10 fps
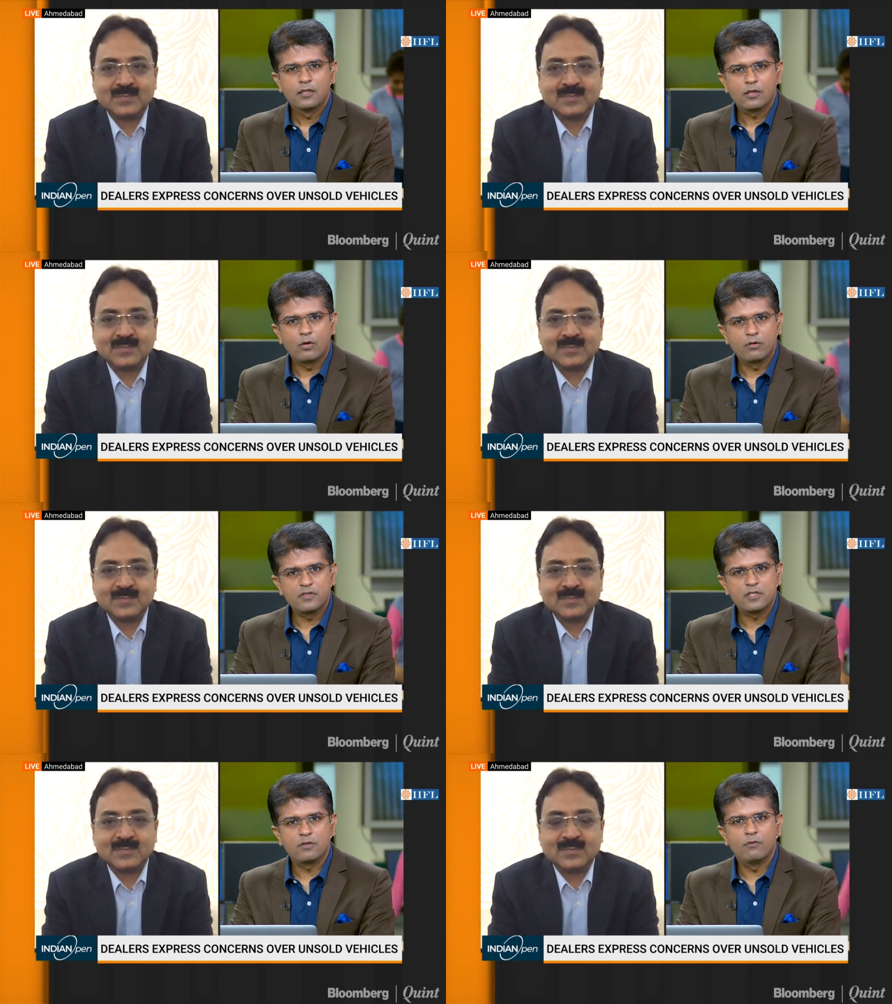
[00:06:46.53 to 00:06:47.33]
Speaker 1: the
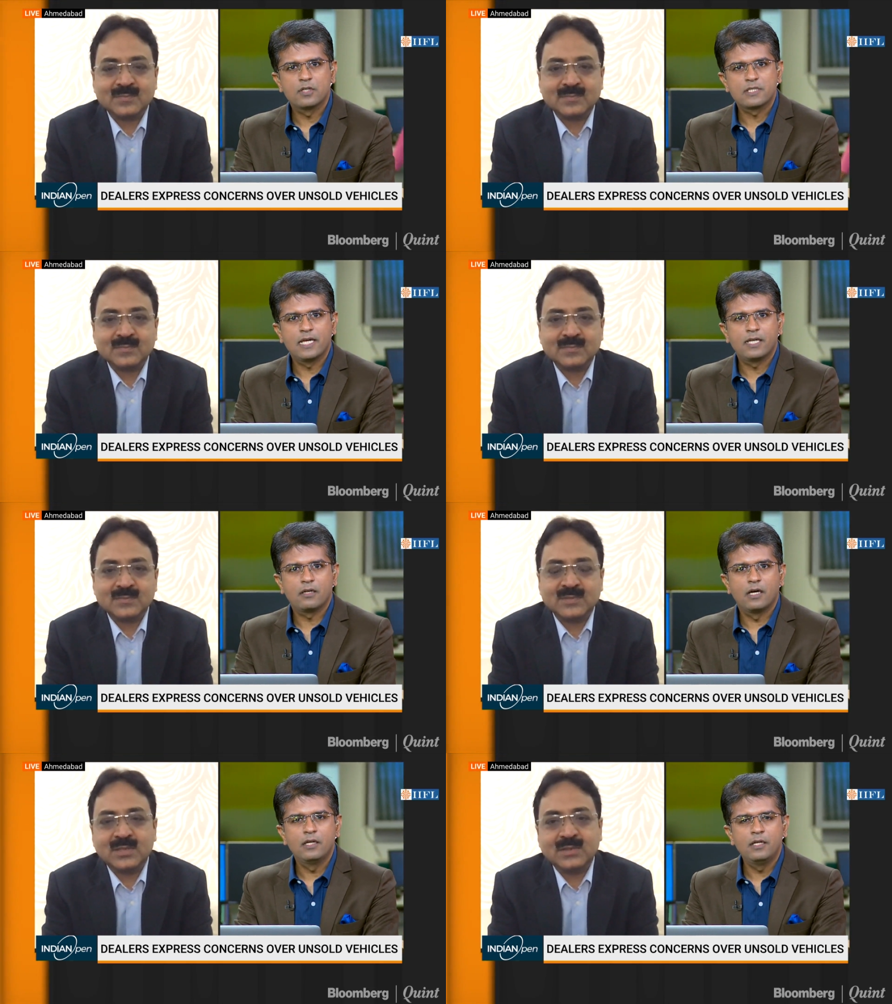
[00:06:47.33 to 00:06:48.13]
conversation was
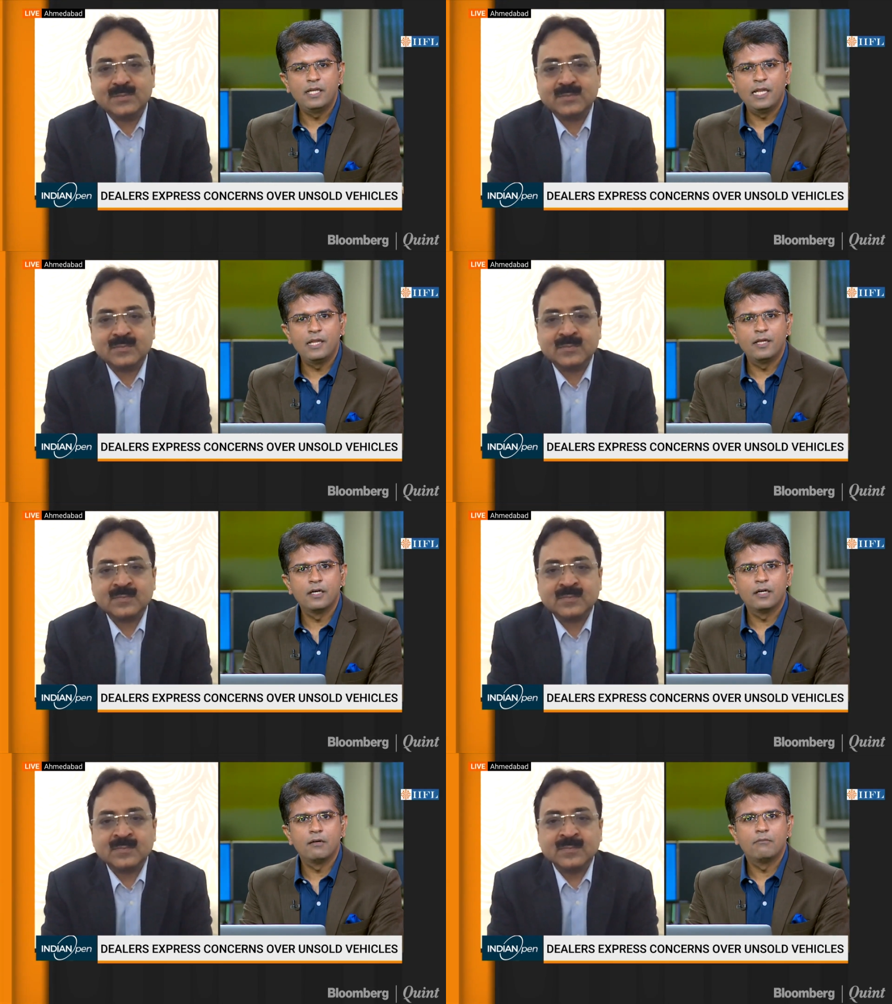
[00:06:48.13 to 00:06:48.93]
that until
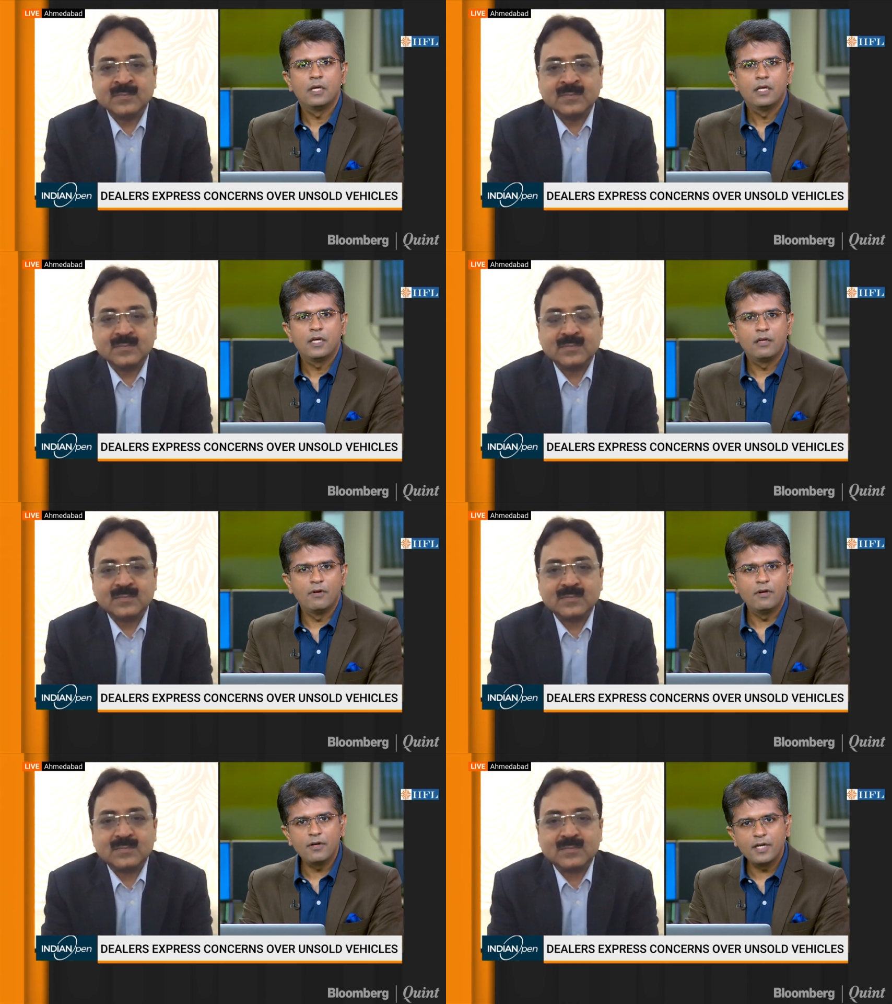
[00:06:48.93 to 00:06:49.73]
the
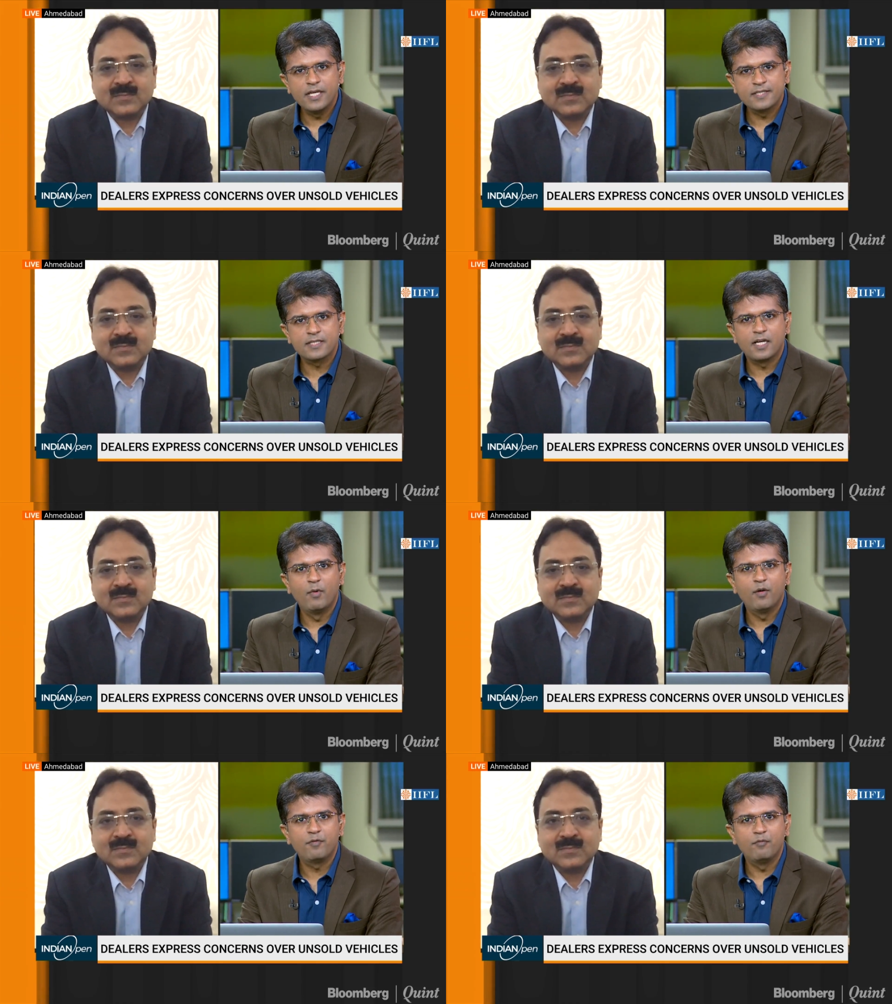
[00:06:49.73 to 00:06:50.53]
inventory days
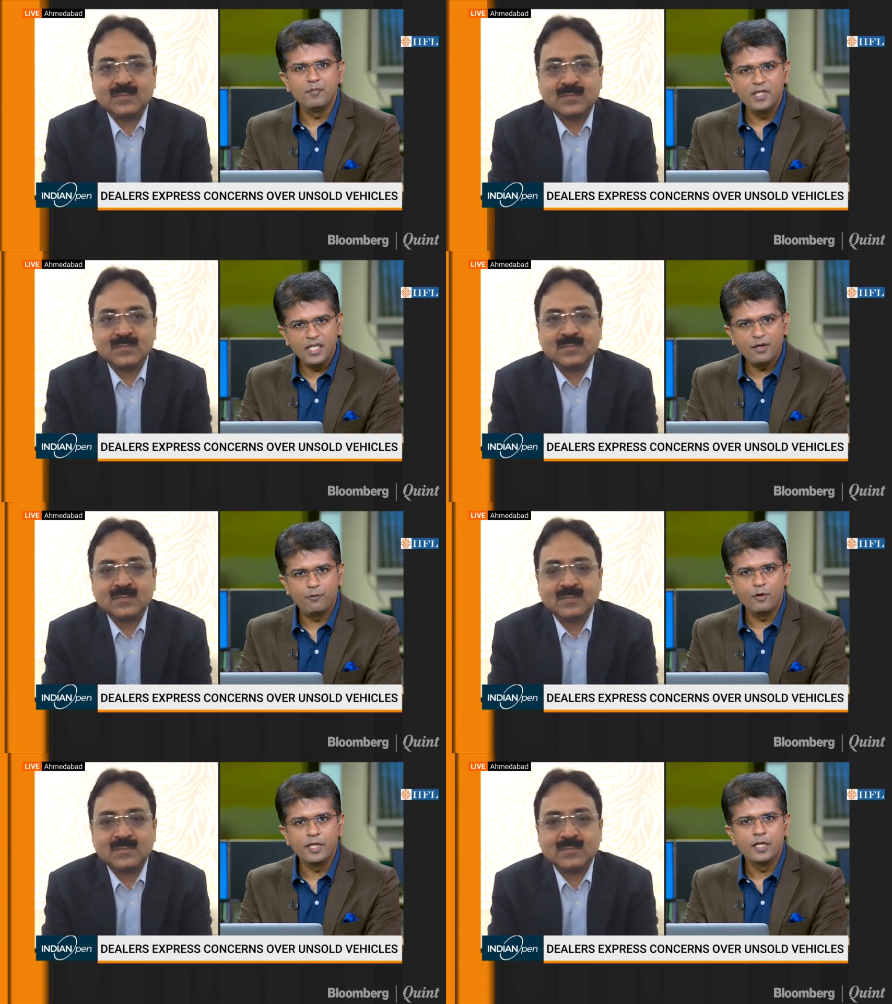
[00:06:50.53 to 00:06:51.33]
come off
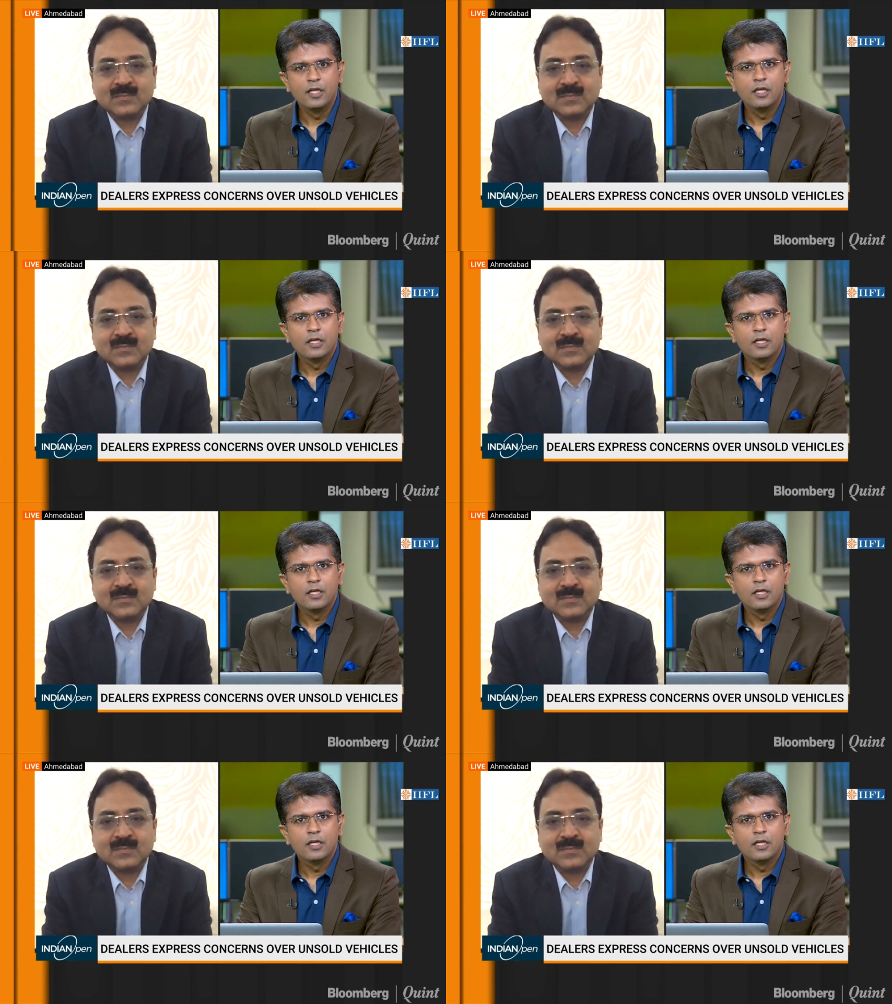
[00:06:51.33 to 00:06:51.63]
meaningfully,